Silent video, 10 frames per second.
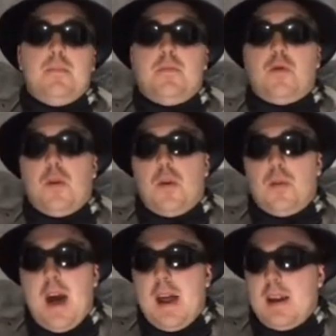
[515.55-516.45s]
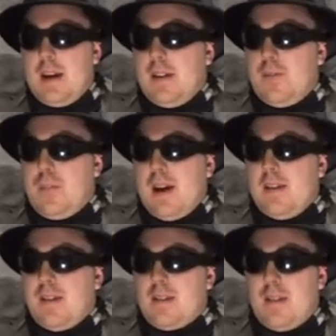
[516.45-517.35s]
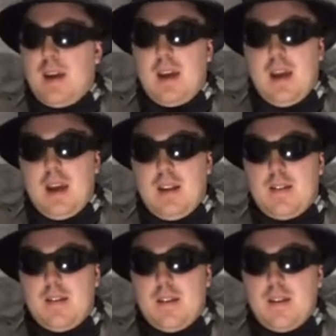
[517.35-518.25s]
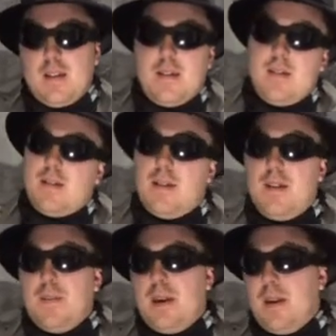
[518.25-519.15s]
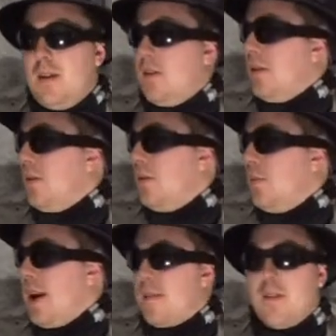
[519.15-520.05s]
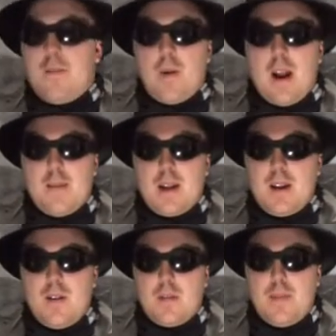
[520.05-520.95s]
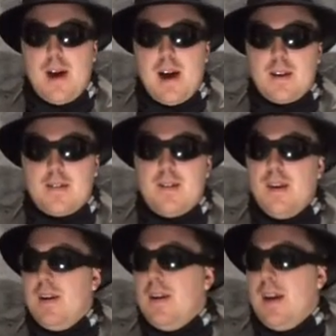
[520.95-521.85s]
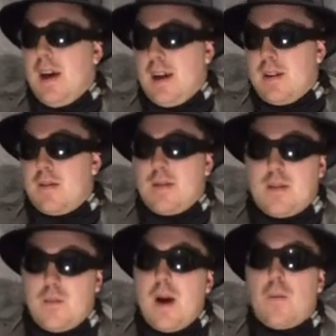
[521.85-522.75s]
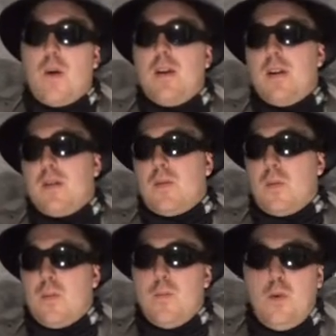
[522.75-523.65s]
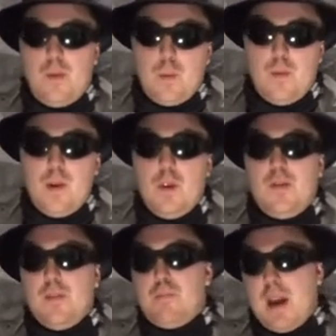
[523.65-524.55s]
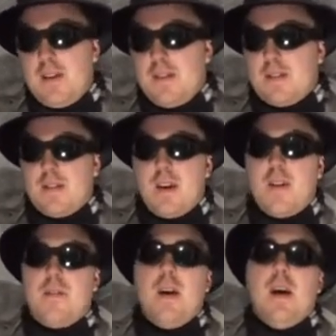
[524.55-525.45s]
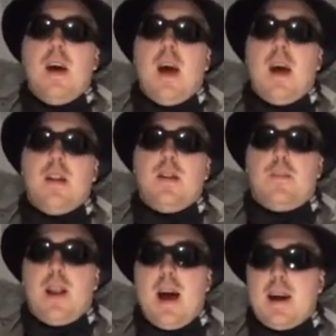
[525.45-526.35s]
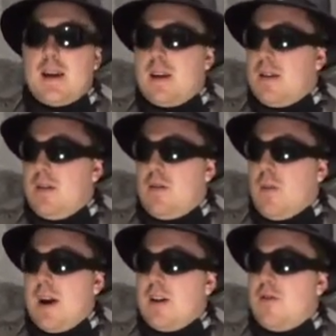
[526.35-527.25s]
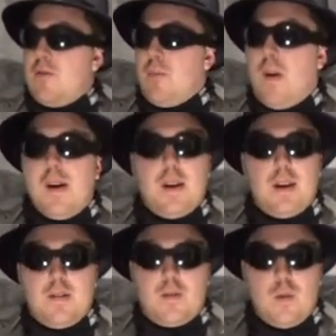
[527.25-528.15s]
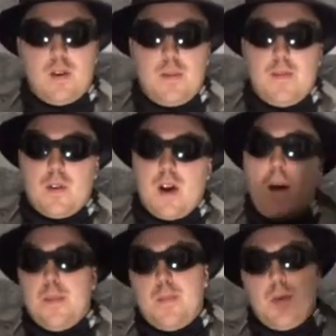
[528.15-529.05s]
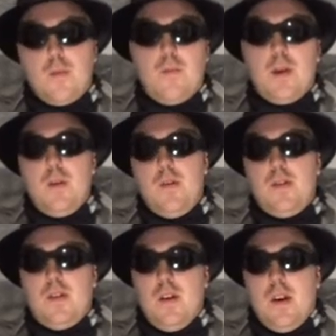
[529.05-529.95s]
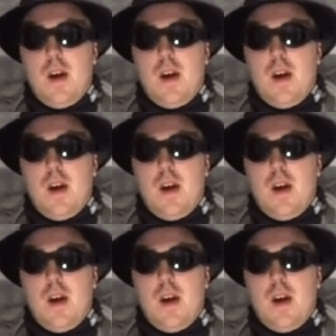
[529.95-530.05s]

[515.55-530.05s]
So that is basically it. This is going to be the new background for animated lookbacks, and the red one is for movie reviews and basic stuff, and the black grayish one is going to be for comic book reviews,